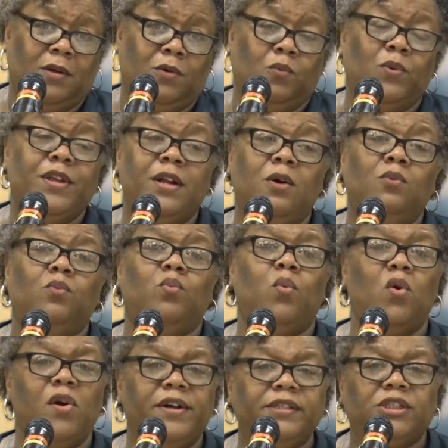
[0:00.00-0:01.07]
We don't
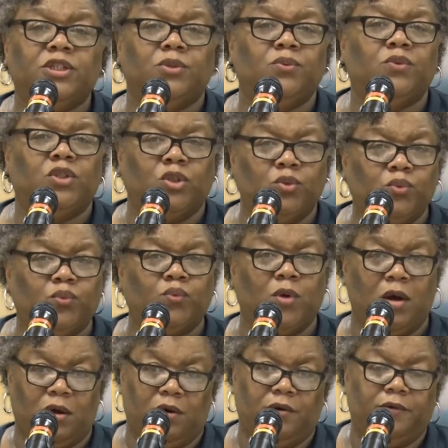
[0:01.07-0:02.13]
want to do
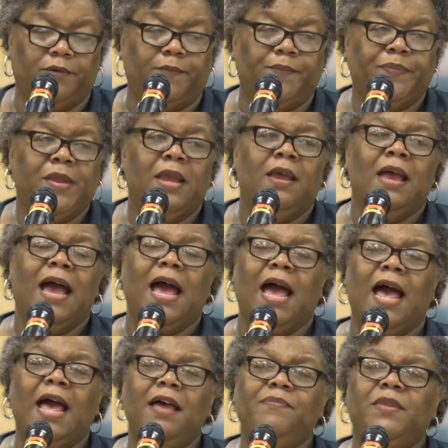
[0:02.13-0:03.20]
wrong.
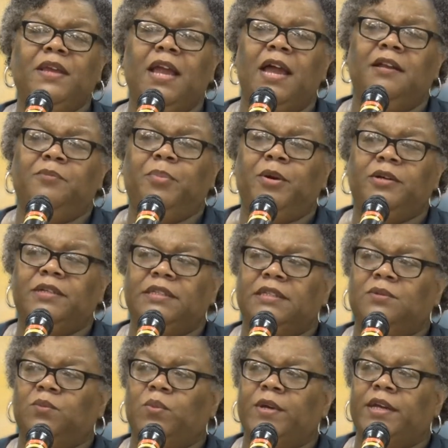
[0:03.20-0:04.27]
I'm the kind of
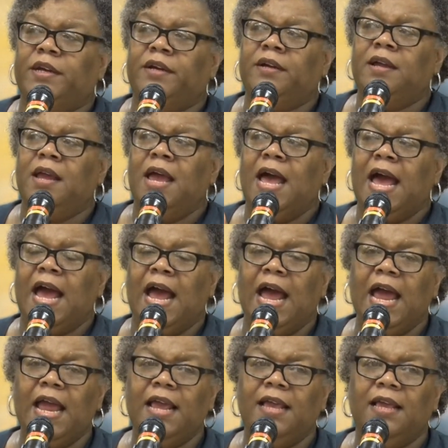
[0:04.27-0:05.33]
person where
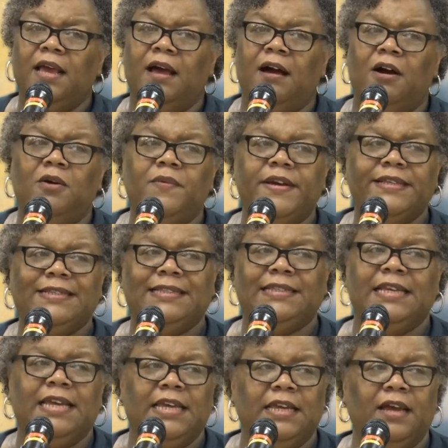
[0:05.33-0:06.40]
I always
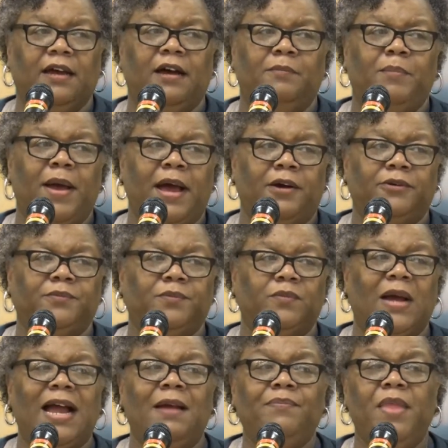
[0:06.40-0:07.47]
think about,
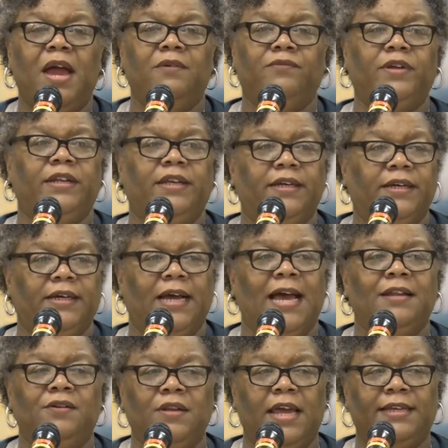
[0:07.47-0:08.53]
but I'm not really,
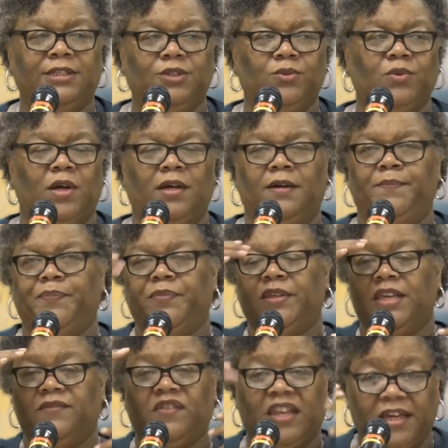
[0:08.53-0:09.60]
I don't like to
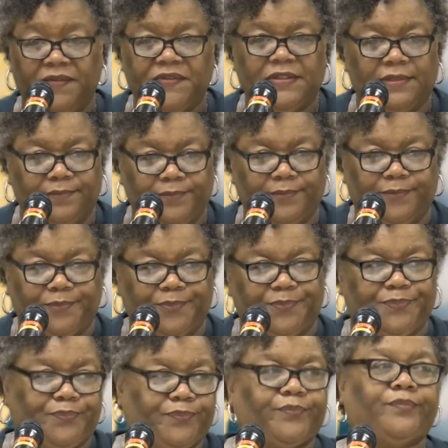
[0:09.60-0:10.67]
give gifts.
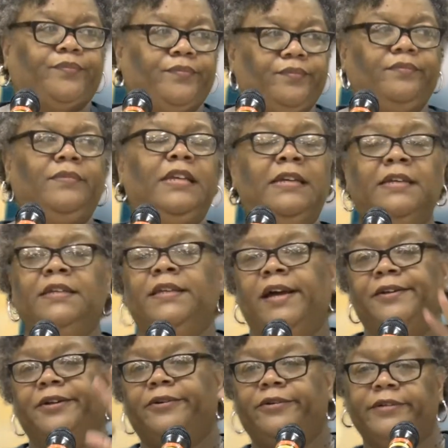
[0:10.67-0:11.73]

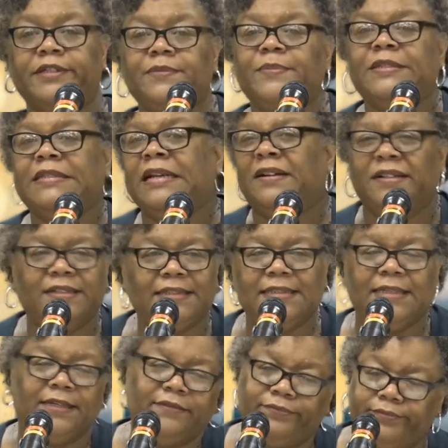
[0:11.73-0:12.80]
Y'all know Christmas and all that good
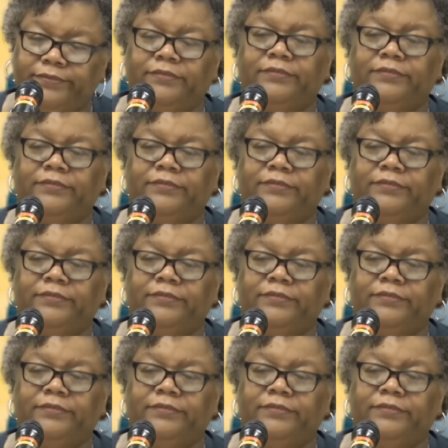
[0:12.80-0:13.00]
stuff.